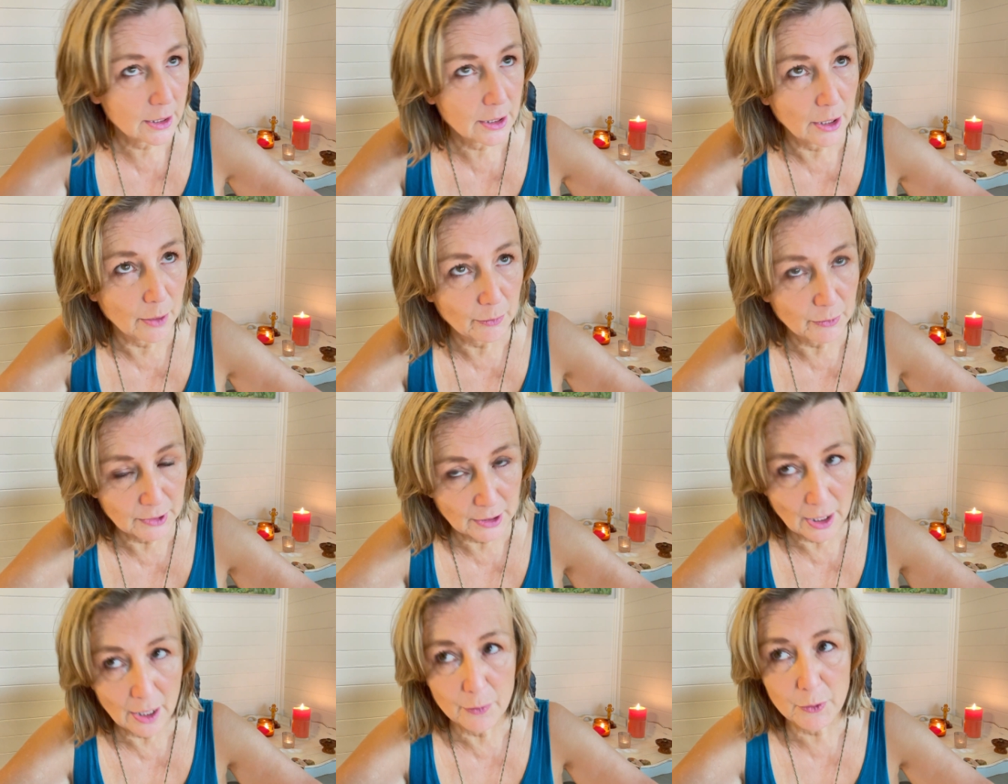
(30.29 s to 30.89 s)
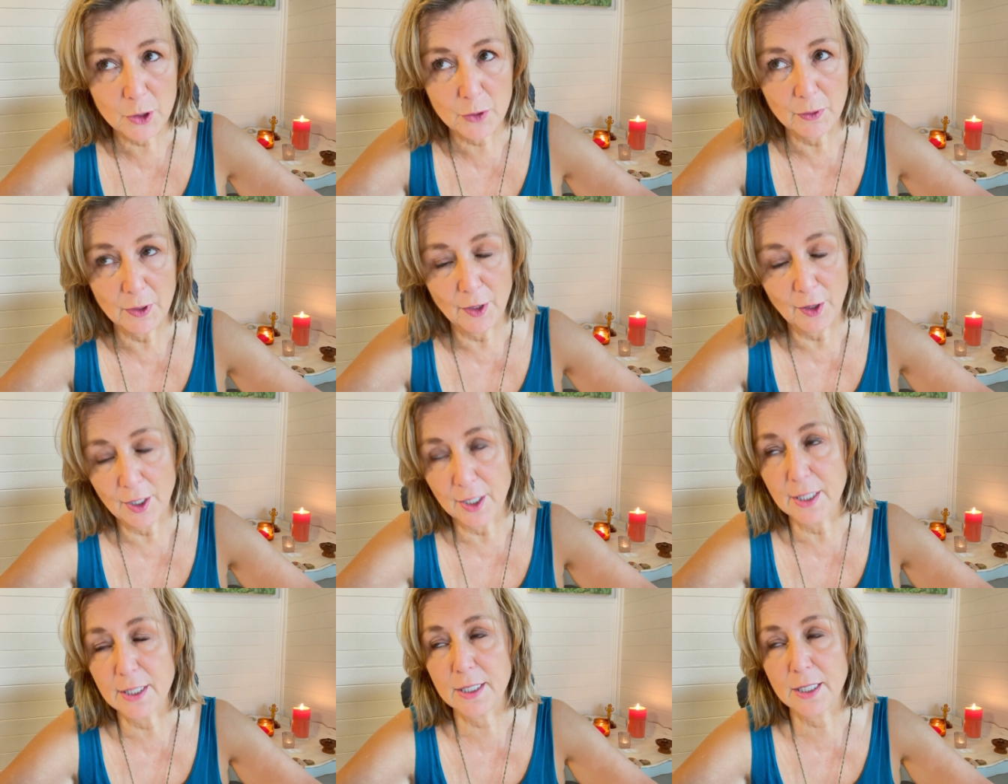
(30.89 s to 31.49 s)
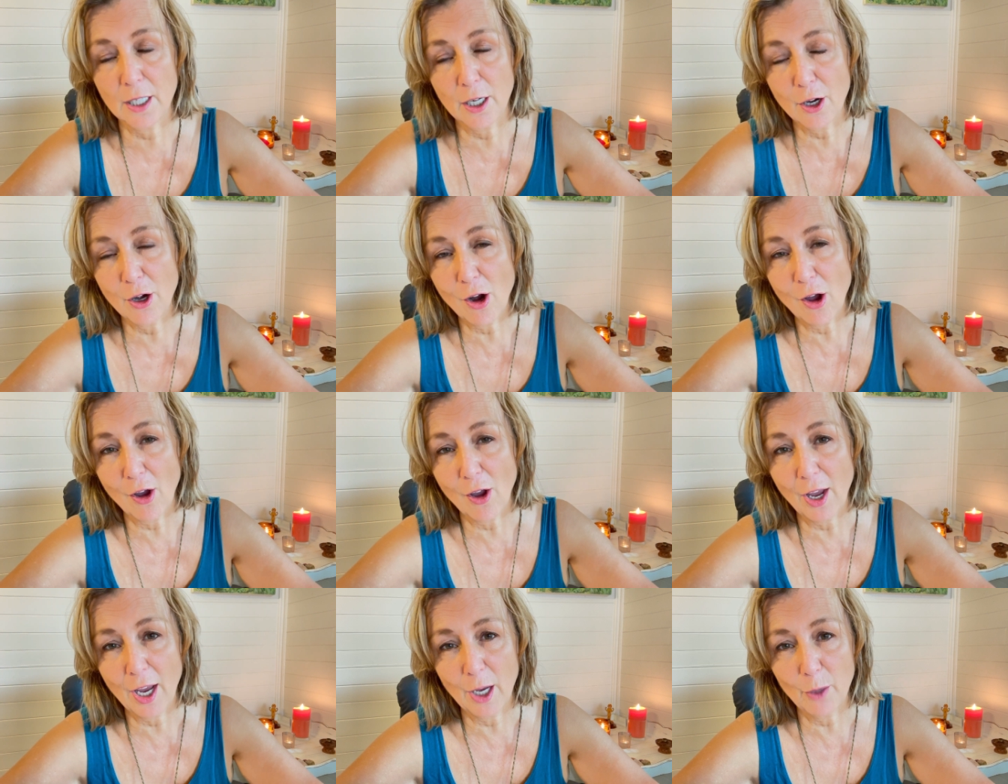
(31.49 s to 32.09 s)
Sometimes when things are
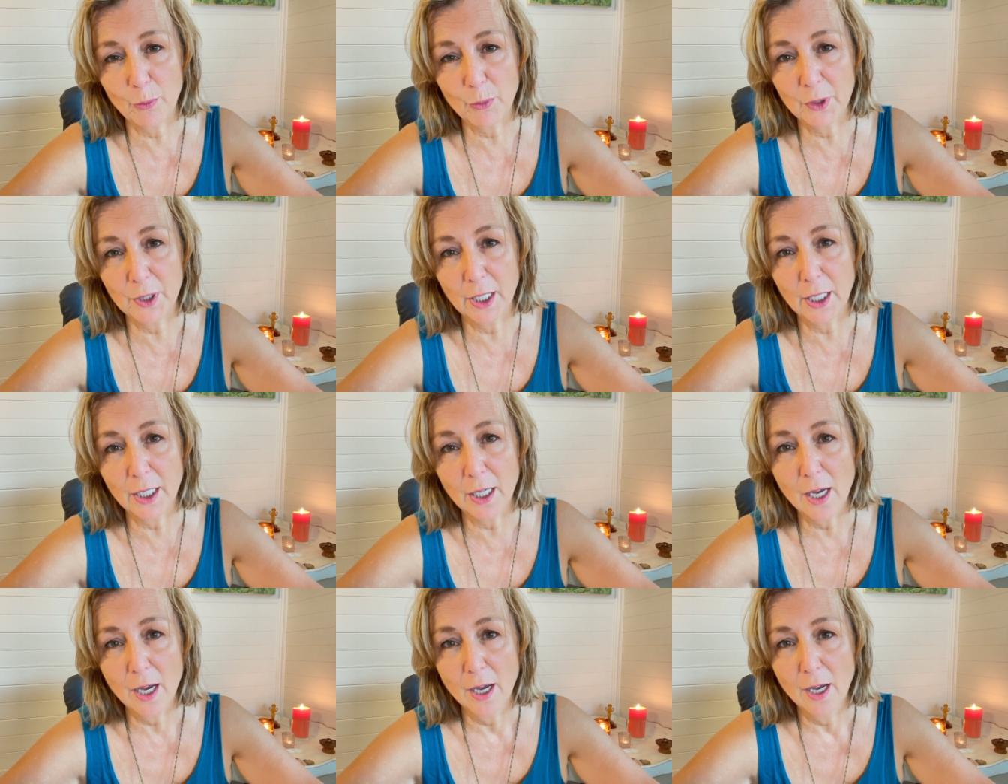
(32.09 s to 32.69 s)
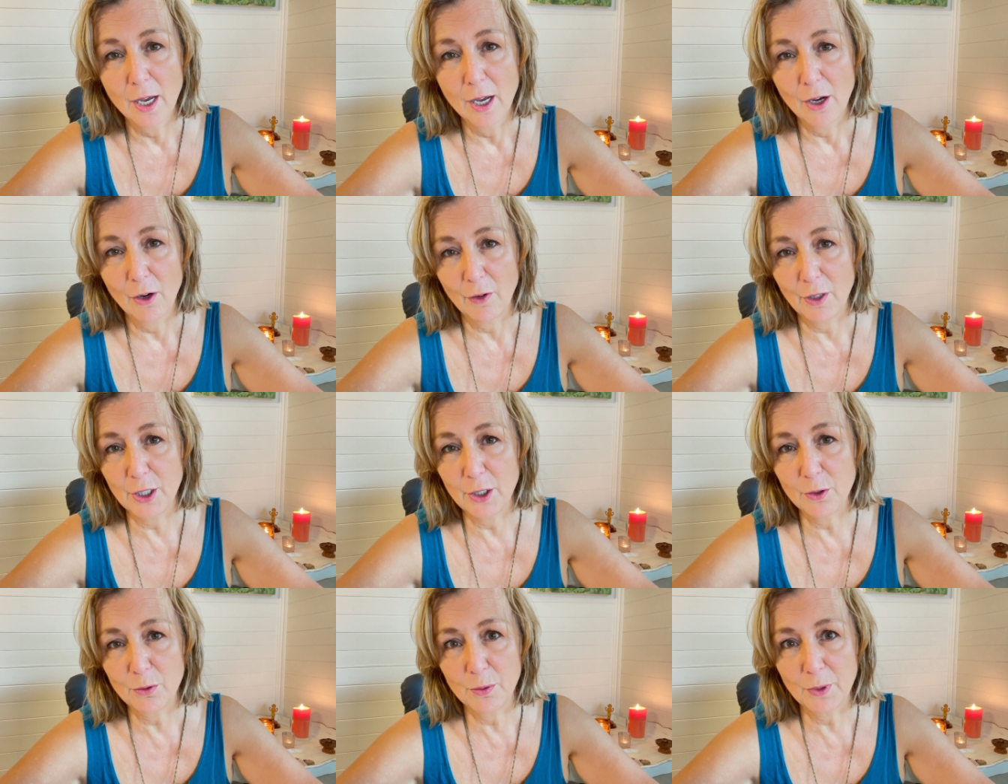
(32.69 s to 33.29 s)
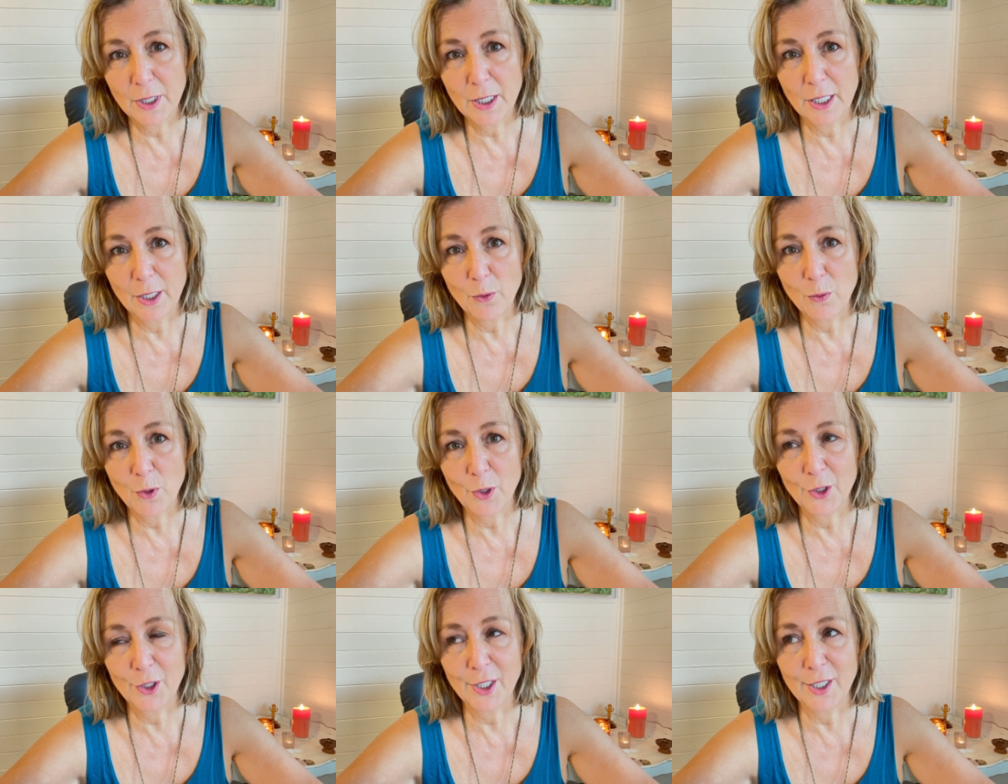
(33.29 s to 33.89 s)
not happening, when you really
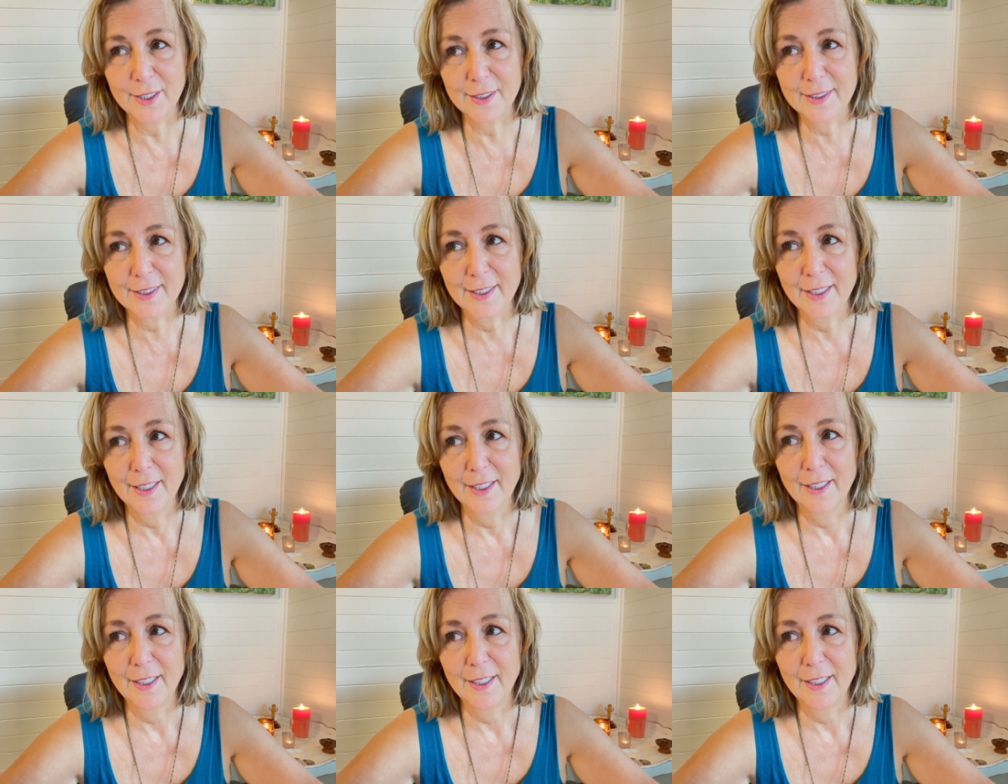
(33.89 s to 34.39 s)
want it,